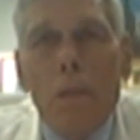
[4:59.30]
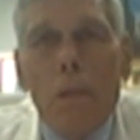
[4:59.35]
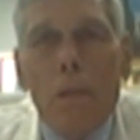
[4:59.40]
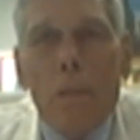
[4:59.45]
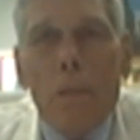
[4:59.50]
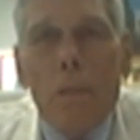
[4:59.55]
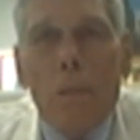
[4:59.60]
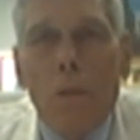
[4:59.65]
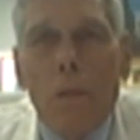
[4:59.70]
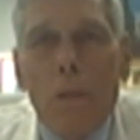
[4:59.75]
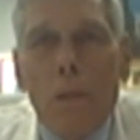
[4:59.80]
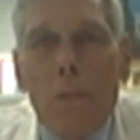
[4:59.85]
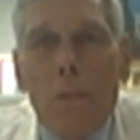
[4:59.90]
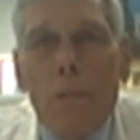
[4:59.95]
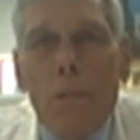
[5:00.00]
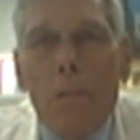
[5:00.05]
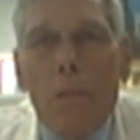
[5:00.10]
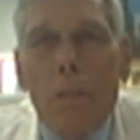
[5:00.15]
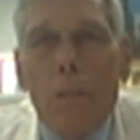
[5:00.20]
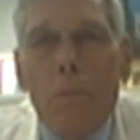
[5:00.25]
Dr.
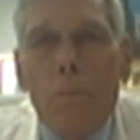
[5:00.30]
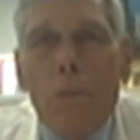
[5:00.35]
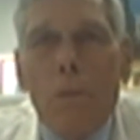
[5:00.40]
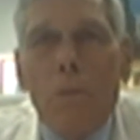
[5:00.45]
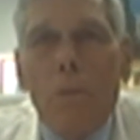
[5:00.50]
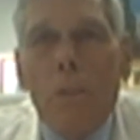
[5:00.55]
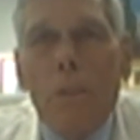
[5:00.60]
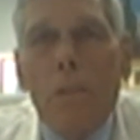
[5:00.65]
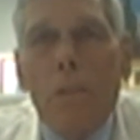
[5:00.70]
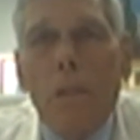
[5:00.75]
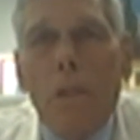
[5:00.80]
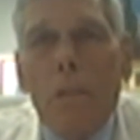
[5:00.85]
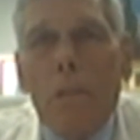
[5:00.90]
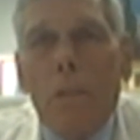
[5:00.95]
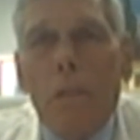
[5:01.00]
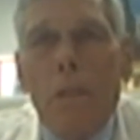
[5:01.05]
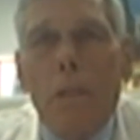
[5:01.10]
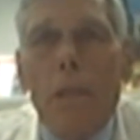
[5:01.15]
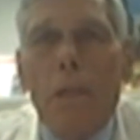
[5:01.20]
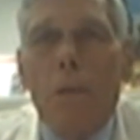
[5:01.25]
Wallace, and we're going to talk
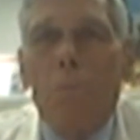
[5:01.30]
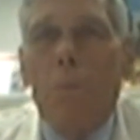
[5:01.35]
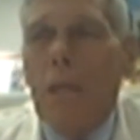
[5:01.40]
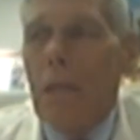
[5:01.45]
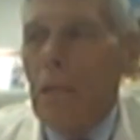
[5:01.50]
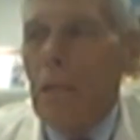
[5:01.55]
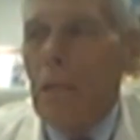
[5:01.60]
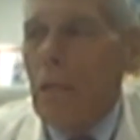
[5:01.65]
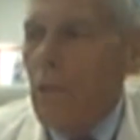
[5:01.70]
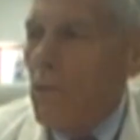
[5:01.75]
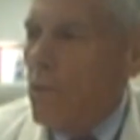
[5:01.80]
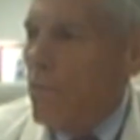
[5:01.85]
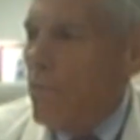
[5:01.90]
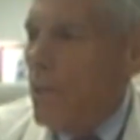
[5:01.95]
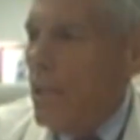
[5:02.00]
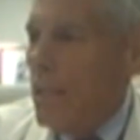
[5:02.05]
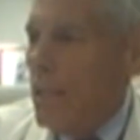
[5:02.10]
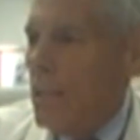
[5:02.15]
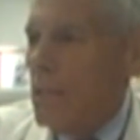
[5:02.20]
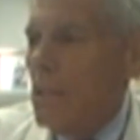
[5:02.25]
today about a new
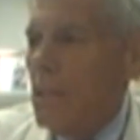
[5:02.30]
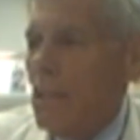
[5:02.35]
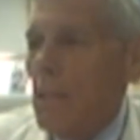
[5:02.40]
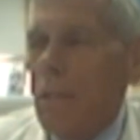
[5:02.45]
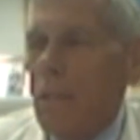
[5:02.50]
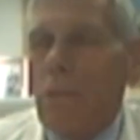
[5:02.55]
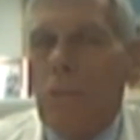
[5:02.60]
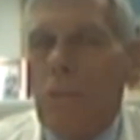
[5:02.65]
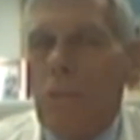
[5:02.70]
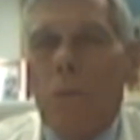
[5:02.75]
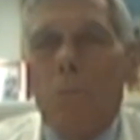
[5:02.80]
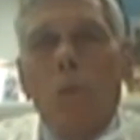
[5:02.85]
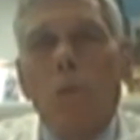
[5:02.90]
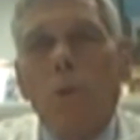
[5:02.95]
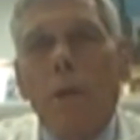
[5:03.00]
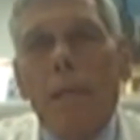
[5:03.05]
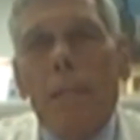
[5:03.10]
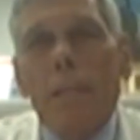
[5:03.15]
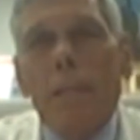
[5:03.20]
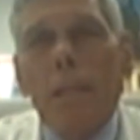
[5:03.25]
device,
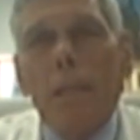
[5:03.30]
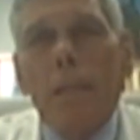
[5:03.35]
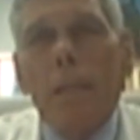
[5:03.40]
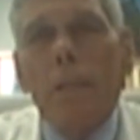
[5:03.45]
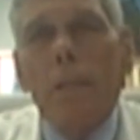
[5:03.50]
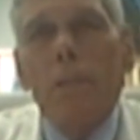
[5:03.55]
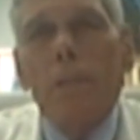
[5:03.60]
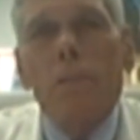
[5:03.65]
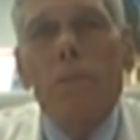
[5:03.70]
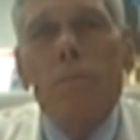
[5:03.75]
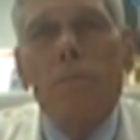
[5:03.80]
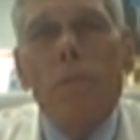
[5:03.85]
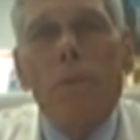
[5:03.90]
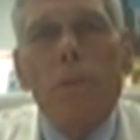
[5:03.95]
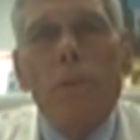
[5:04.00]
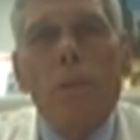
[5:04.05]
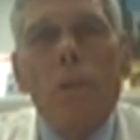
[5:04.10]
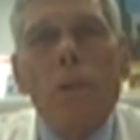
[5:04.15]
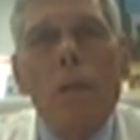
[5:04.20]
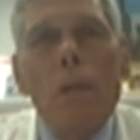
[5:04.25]
thermocoagulators
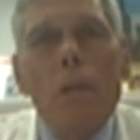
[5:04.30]
for